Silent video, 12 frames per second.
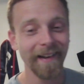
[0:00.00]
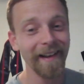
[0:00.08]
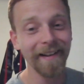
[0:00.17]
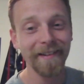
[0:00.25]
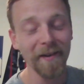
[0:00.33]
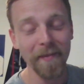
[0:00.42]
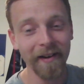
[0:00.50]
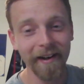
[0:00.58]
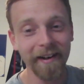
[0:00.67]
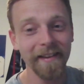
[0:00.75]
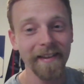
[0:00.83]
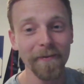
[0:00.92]
He could talk about
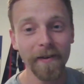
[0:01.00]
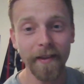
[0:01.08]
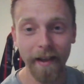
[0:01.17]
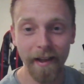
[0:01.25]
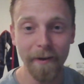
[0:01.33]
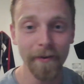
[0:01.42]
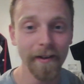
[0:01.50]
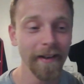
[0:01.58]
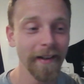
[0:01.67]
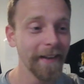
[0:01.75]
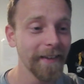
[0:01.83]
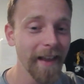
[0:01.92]
anything with anyone.
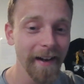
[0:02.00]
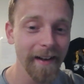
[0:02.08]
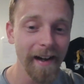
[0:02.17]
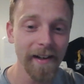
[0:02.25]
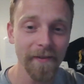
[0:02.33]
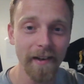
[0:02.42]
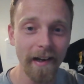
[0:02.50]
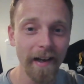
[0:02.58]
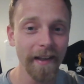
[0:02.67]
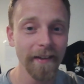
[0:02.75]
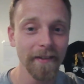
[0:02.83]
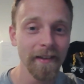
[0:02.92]
He's that kind of
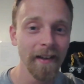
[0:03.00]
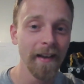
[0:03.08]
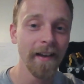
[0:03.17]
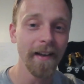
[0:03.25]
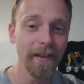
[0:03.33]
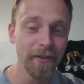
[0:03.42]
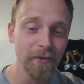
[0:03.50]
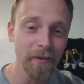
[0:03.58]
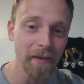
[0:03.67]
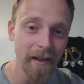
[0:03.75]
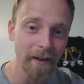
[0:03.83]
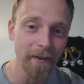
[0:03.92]
guy. He's
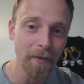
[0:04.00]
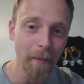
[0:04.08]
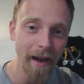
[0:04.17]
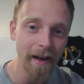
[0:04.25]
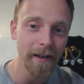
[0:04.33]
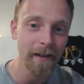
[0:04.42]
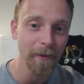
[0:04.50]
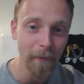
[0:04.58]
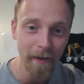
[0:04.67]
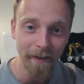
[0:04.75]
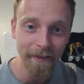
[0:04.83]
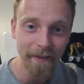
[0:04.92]
extremely charismatic.
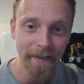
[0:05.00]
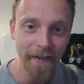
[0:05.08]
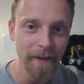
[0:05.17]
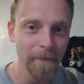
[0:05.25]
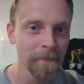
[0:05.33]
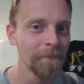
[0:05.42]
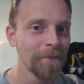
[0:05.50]
What else is he?